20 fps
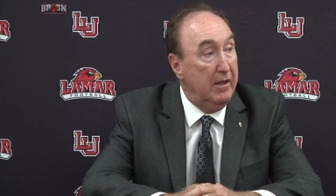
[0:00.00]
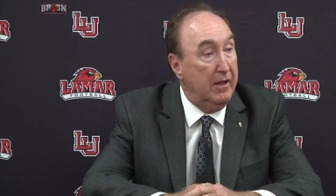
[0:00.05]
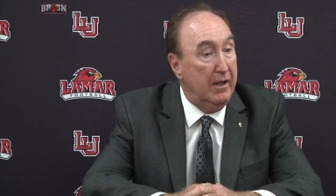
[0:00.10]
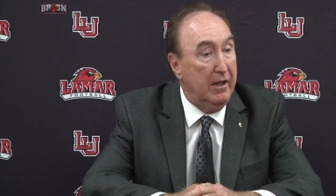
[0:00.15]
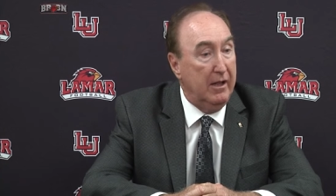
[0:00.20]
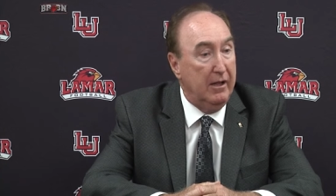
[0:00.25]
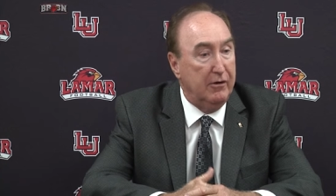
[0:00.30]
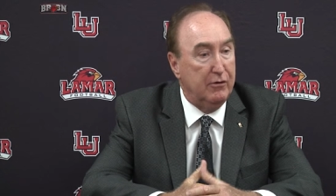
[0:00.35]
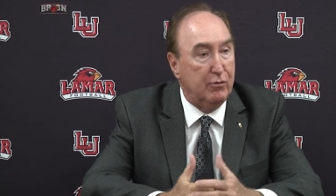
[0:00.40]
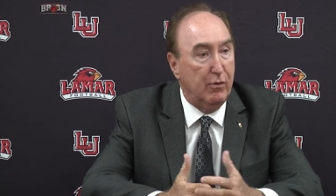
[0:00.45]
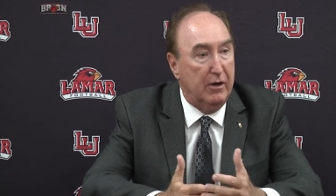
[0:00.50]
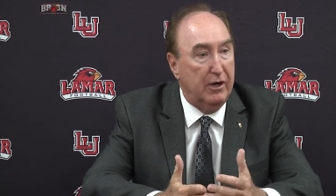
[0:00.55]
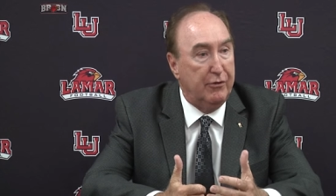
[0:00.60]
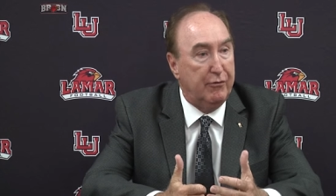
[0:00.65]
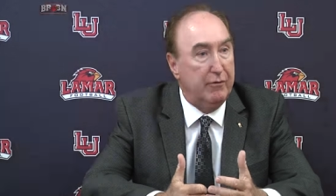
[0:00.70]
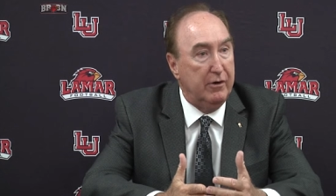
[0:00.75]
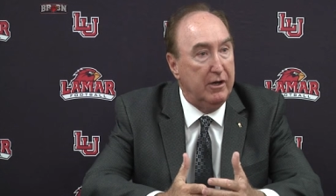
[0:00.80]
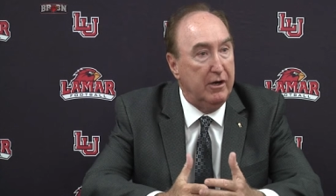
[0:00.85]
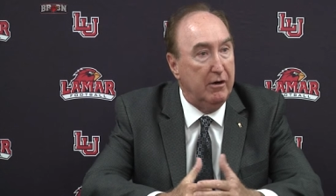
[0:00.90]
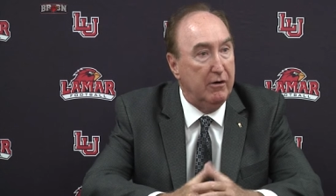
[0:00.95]
And
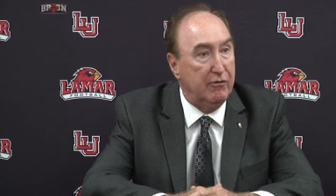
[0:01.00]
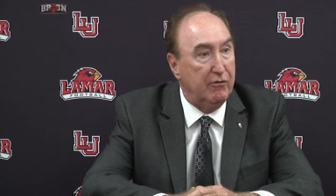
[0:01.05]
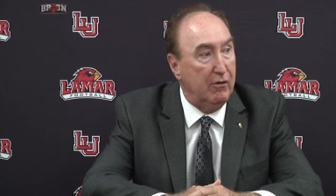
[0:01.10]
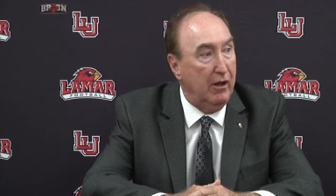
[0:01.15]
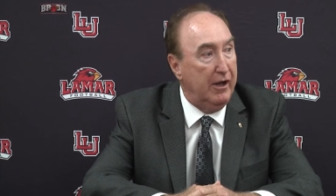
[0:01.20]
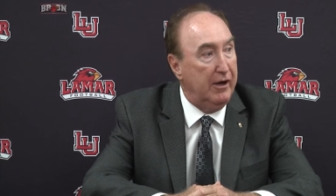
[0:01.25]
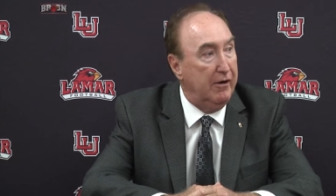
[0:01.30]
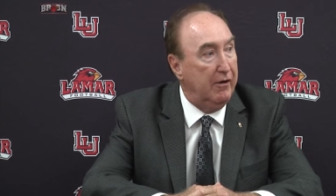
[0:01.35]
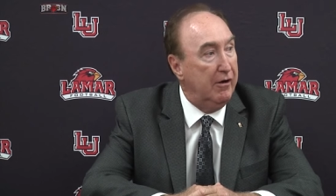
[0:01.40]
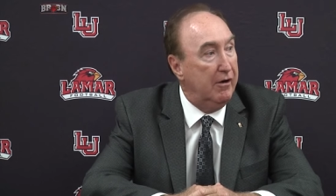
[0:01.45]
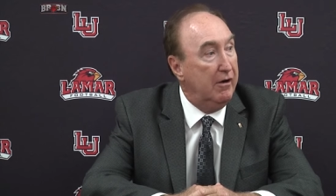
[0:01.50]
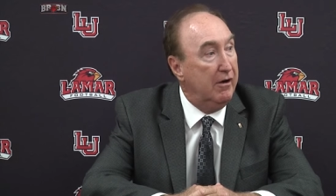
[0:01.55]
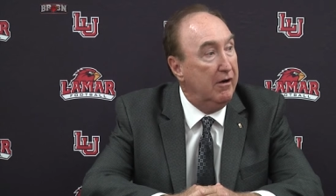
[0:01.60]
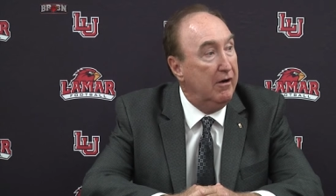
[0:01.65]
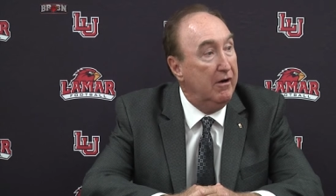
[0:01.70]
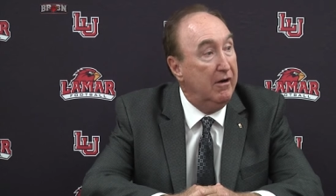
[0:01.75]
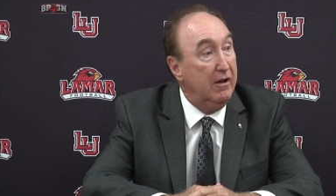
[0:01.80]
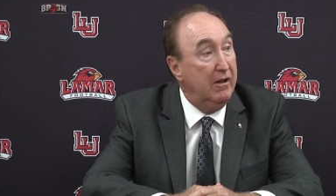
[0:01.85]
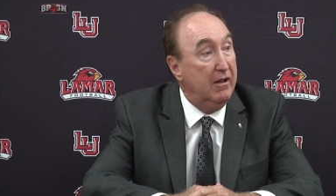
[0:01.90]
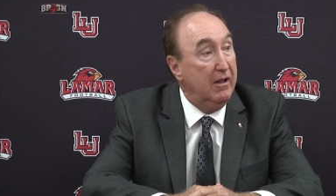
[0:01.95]
23 years later,
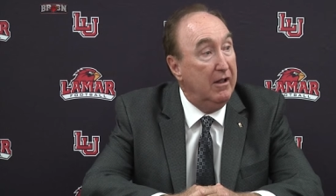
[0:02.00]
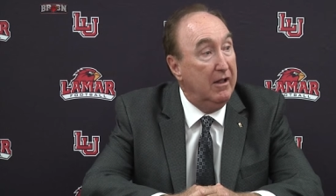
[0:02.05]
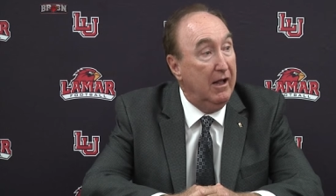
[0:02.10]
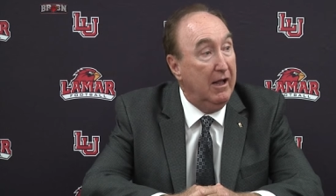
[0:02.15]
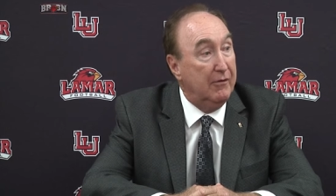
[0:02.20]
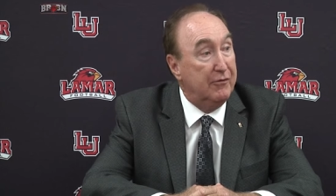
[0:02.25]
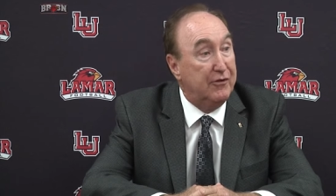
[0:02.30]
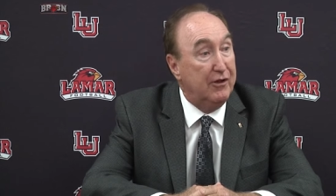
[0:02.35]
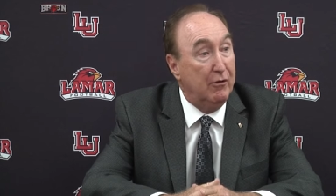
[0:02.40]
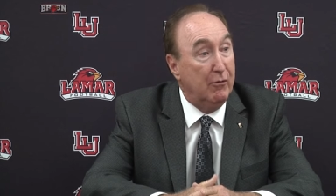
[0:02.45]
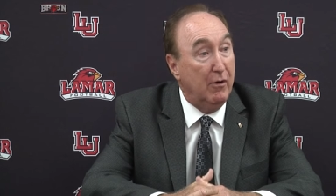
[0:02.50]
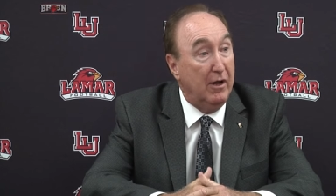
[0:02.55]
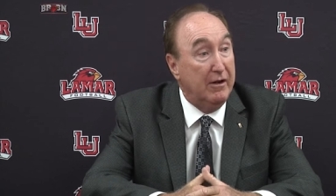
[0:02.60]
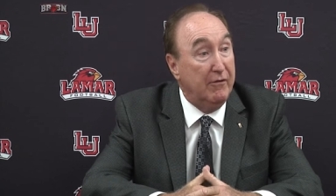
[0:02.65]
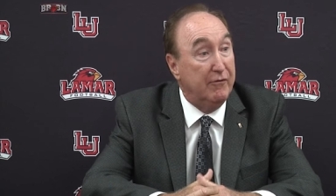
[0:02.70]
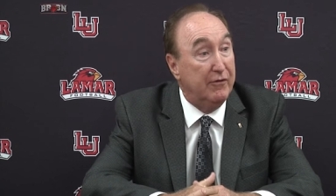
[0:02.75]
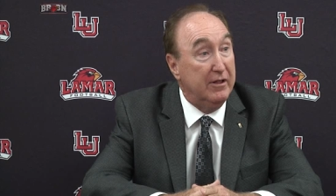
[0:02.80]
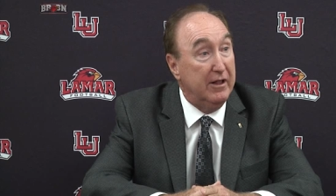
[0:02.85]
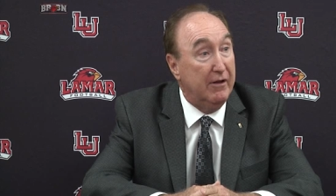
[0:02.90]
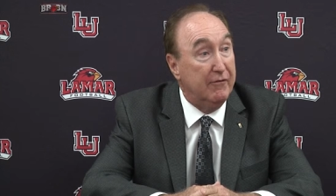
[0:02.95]
I'm still
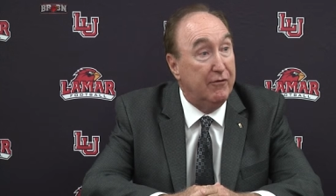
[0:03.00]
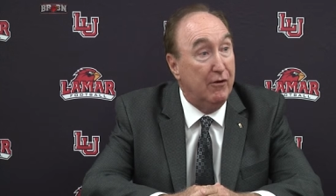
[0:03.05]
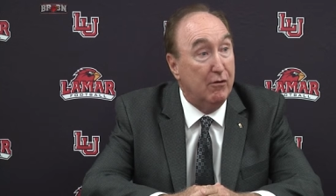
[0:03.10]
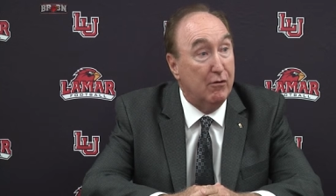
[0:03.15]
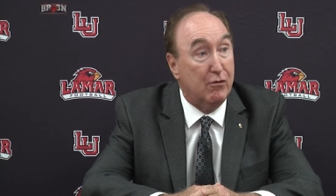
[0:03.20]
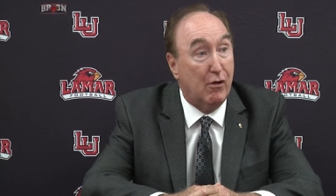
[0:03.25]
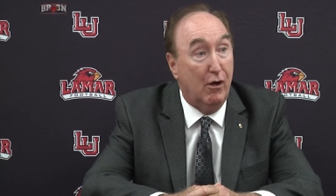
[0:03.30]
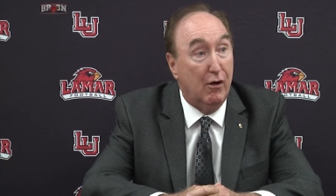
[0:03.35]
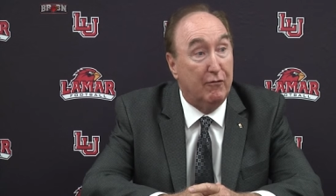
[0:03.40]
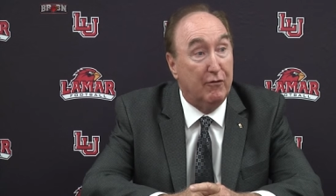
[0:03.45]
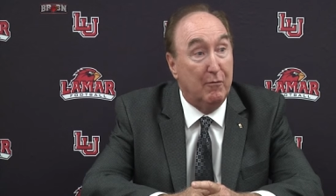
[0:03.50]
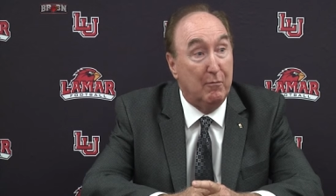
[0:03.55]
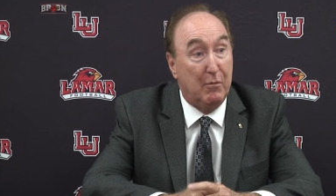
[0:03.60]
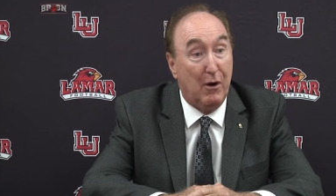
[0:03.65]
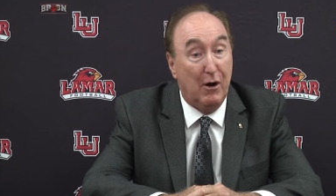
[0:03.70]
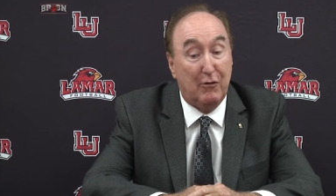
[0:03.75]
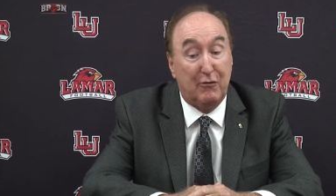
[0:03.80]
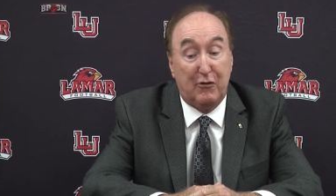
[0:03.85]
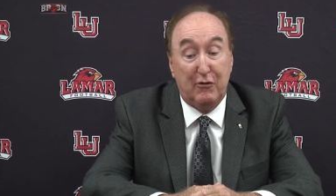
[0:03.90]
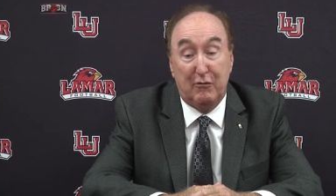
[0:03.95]
waiting for that phone call from
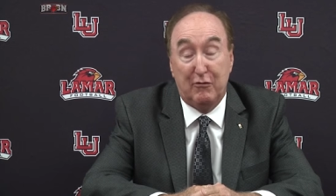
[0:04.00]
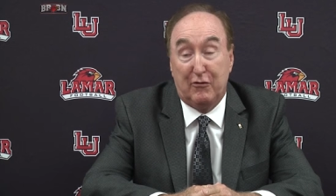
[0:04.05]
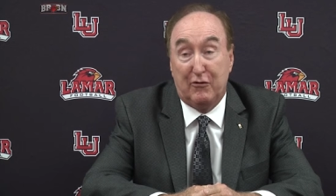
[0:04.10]
Bernsen.